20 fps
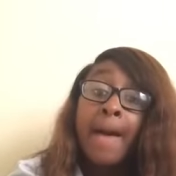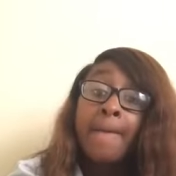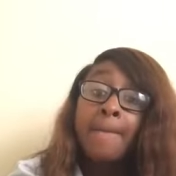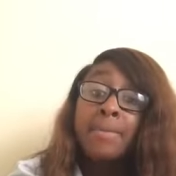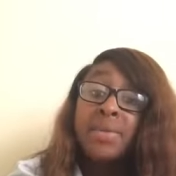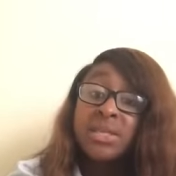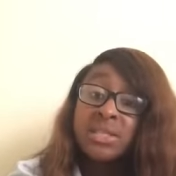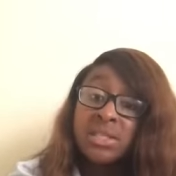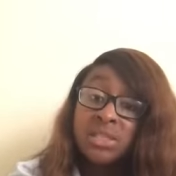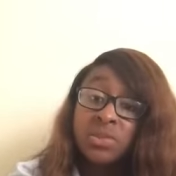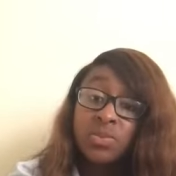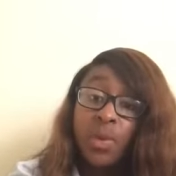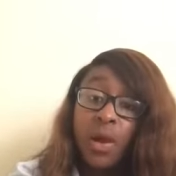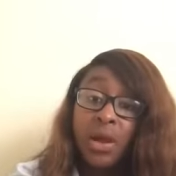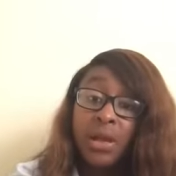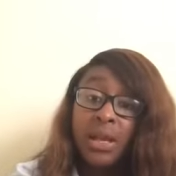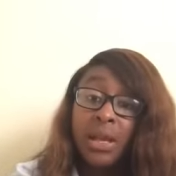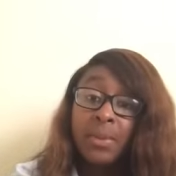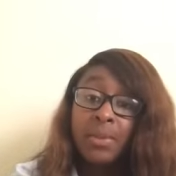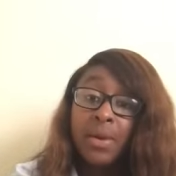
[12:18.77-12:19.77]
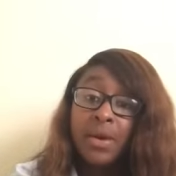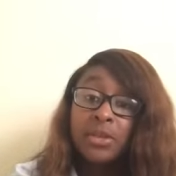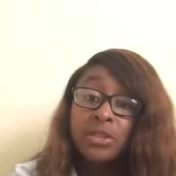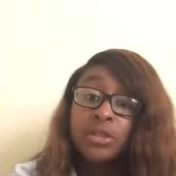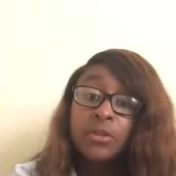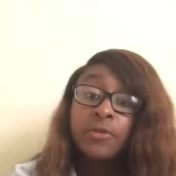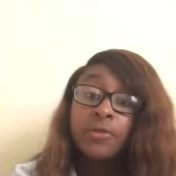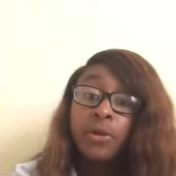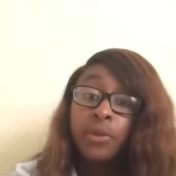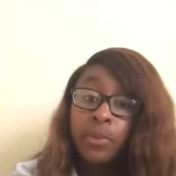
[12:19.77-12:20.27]
business marketing
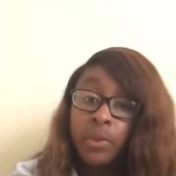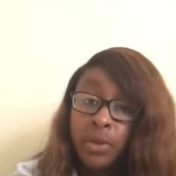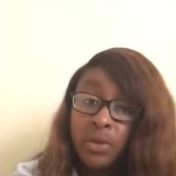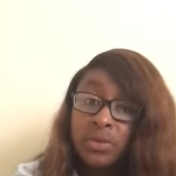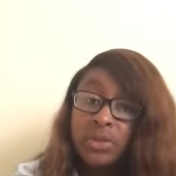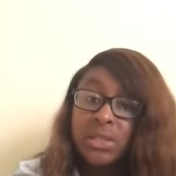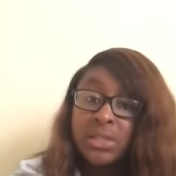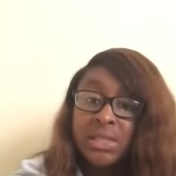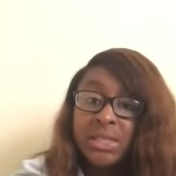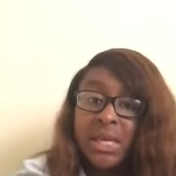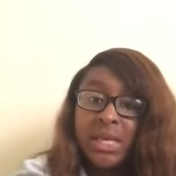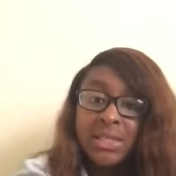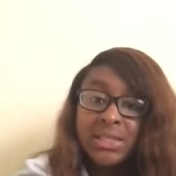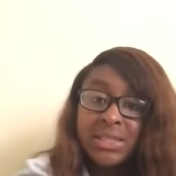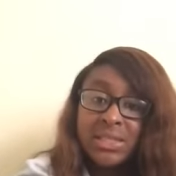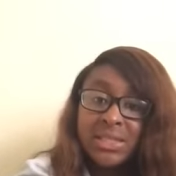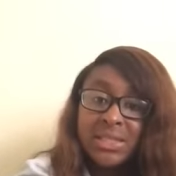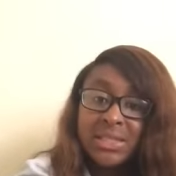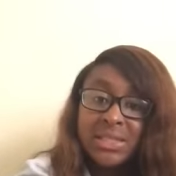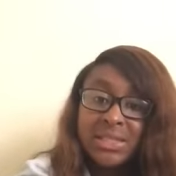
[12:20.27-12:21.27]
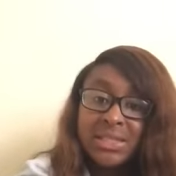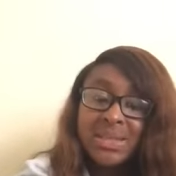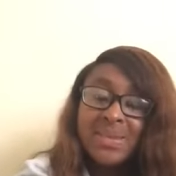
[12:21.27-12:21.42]
manager from Houston, Texas.